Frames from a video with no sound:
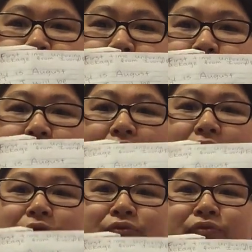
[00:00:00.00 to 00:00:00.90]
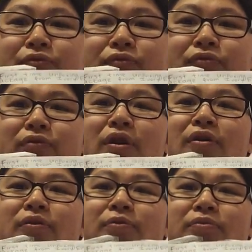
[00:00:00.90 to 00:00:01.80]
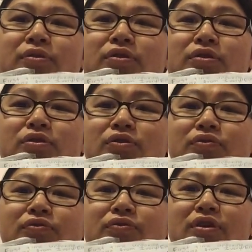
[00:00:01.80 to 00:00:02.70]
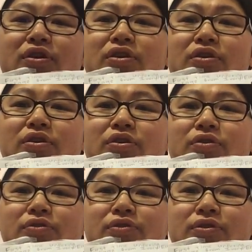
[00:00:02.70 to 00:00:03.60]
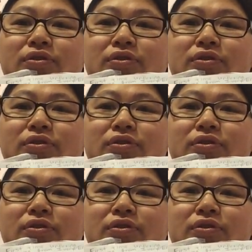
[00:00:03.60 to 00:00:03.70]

So I'll film two videos